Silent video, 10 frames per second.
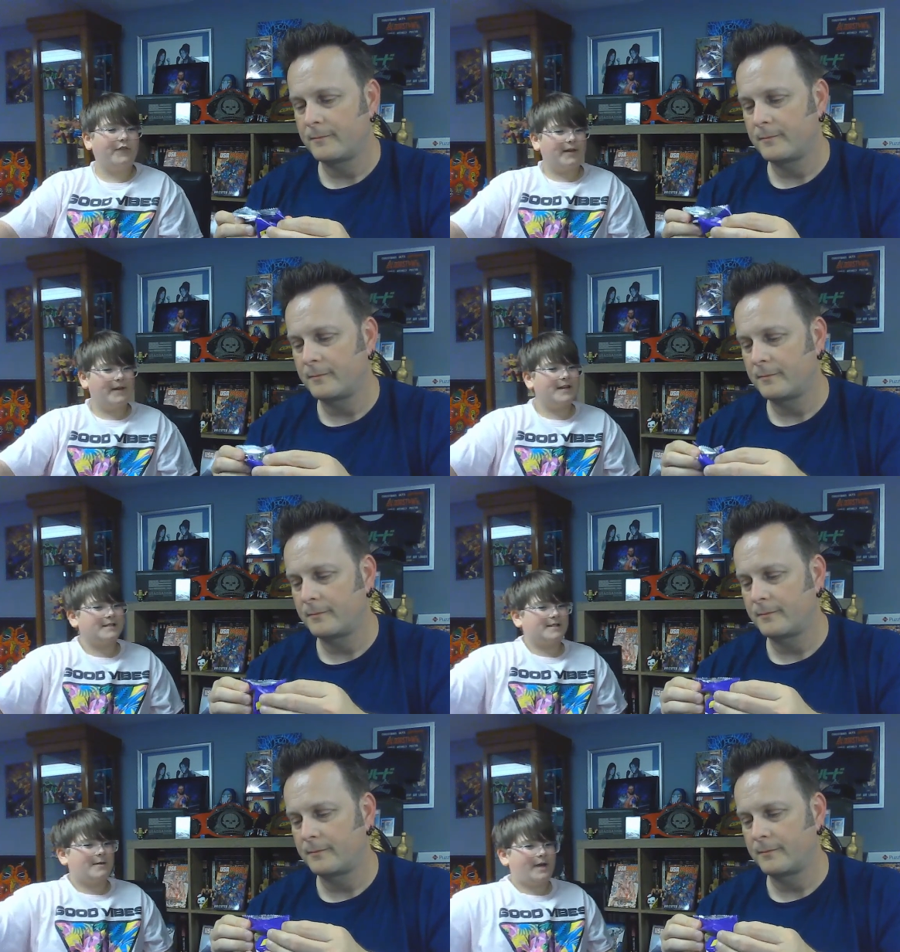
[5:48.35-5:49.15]

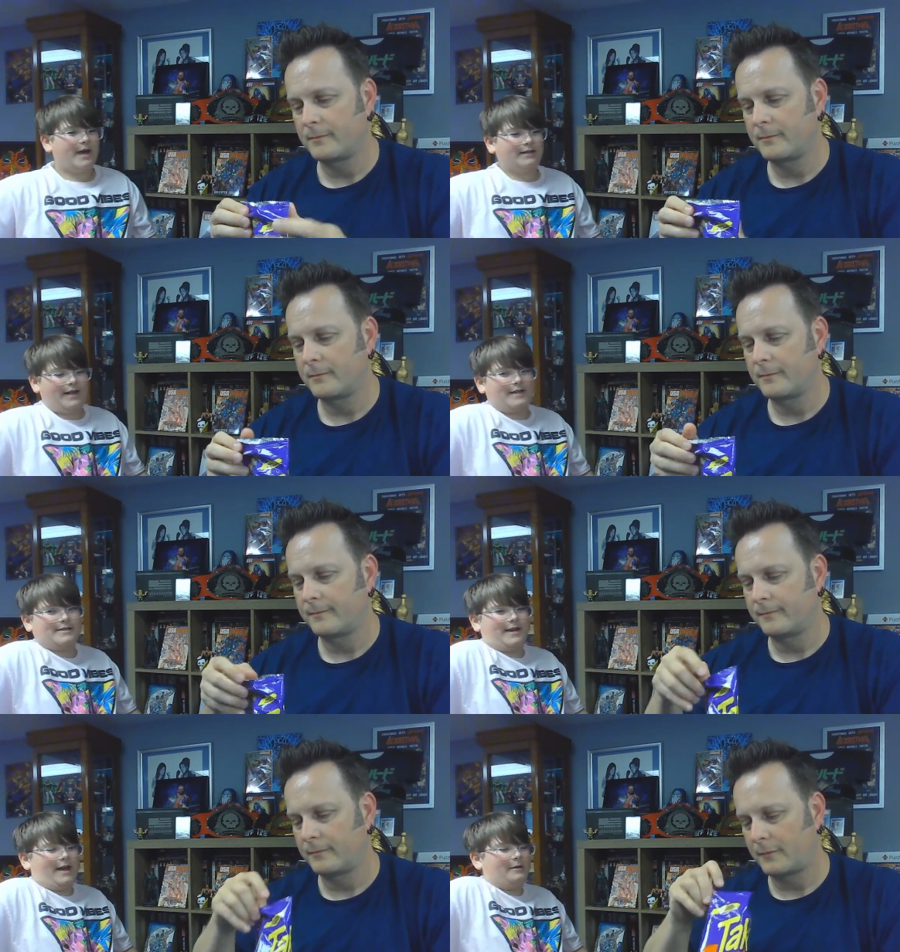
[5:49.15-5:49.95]
Speaker 1: fajitas that we had last
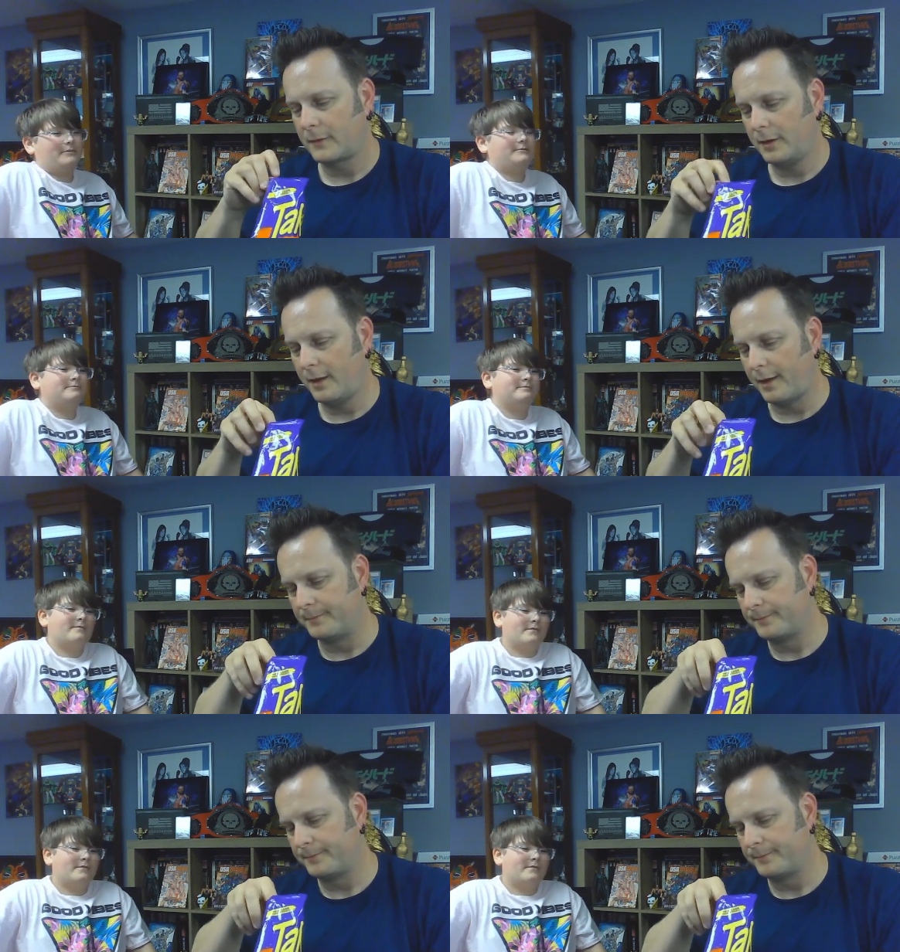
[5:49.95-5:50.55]
time. Yeah